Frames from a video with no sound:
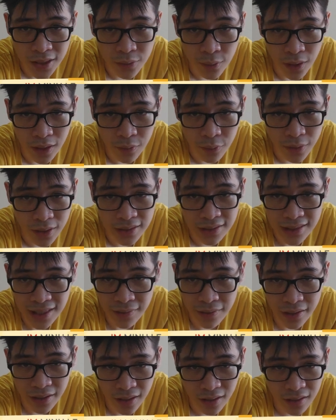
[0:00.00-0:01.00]
one, Queen
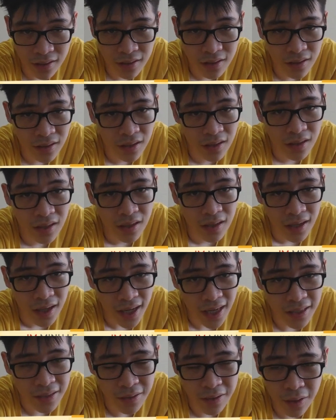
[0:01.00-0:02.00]
E7 here,
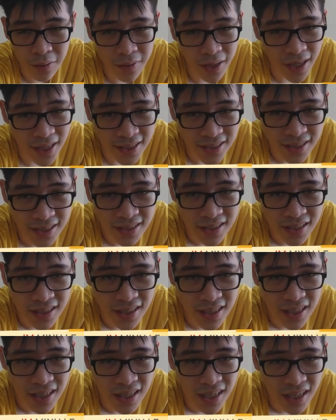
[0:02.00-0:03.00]
and guys,
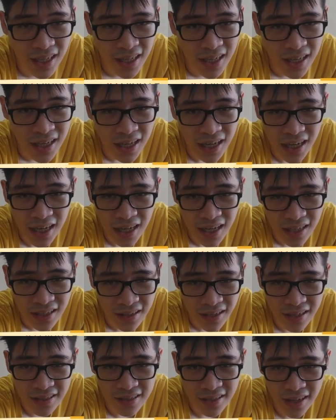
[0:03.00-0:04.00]
there
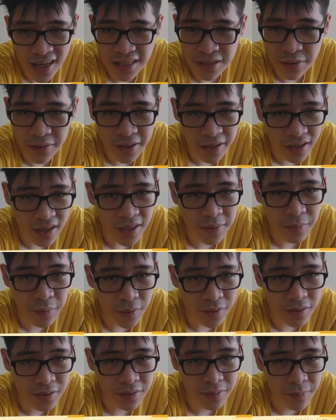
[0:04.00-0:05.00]
is a nice trick here if you
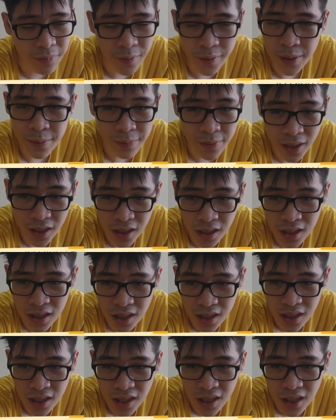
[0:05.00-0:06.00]
want to remember
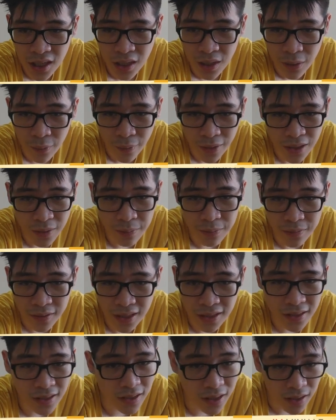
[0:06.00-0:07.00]
when you play
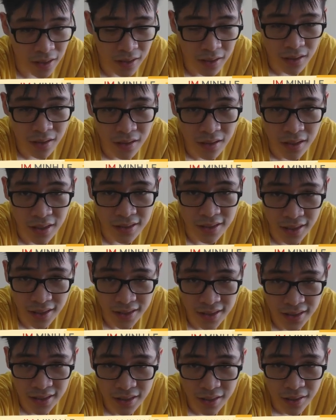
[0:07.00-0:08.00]
London. Is
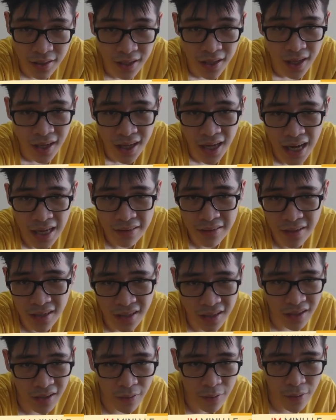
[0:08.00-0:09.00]
this? I
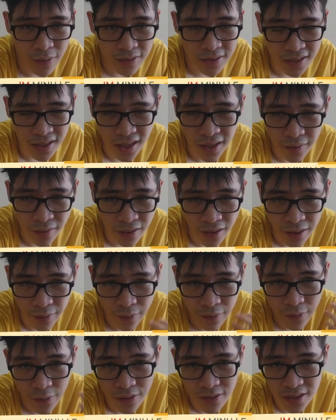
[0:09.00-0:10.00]
think
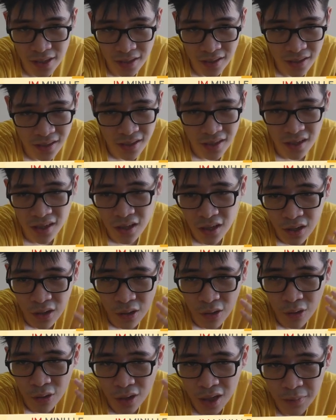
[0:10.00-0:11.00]
Rosen,
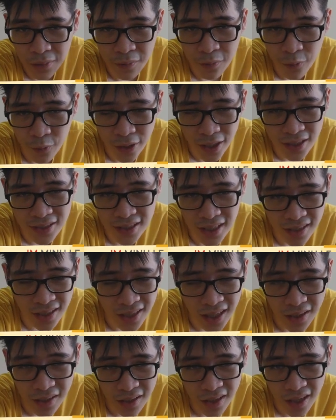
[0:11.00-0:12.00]
one of my friends, I
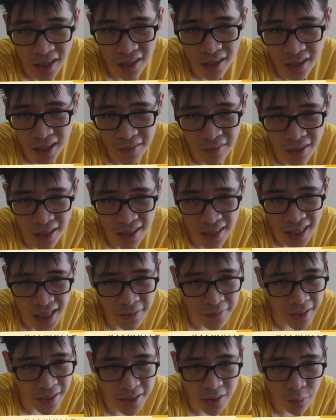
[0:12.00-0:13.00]
think even like
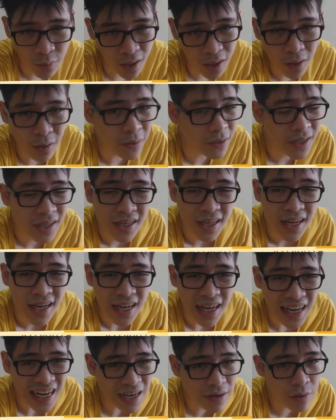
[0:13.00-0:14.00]
Levy as well.
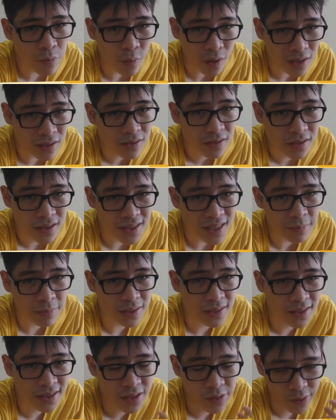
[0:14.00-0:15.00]
Everyone just have
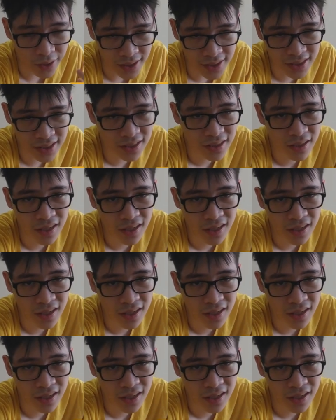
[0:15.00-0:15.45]
the tricks